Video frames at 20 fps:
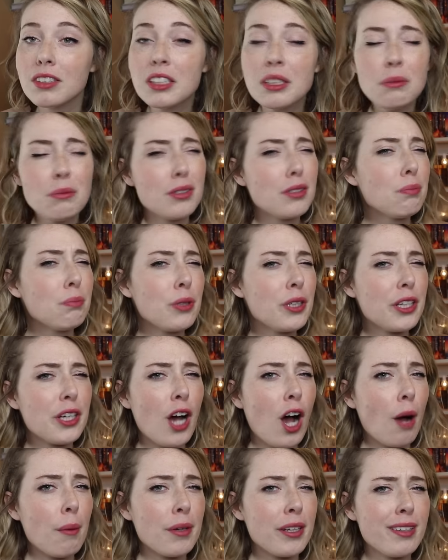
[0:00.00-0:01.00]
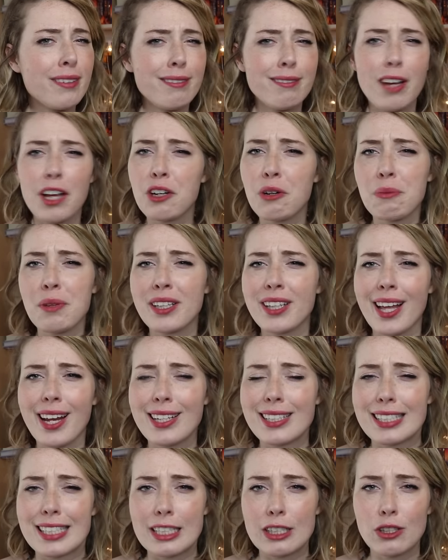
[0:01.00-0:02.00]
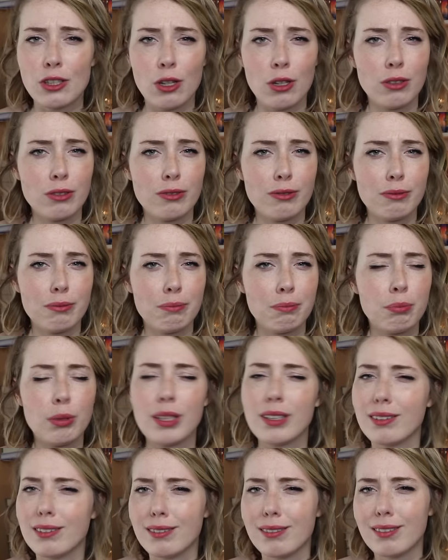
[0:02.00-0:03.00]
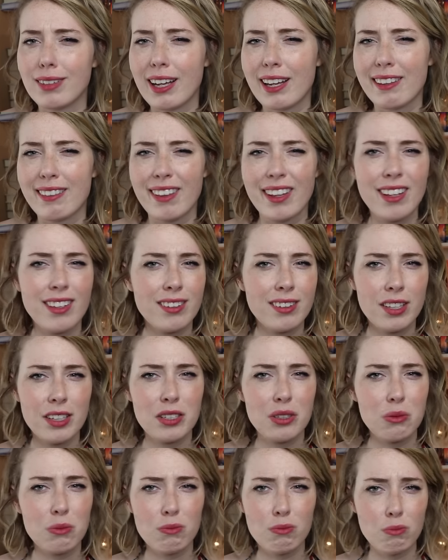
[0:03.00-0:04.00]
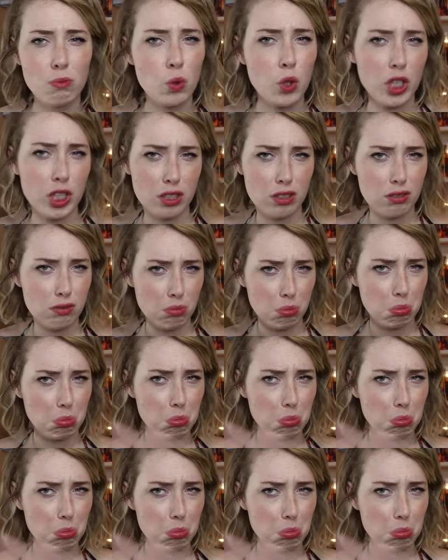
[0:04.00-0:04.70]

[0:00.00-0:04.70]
seems pretty common. I don't mean that as an insult, but I think this works.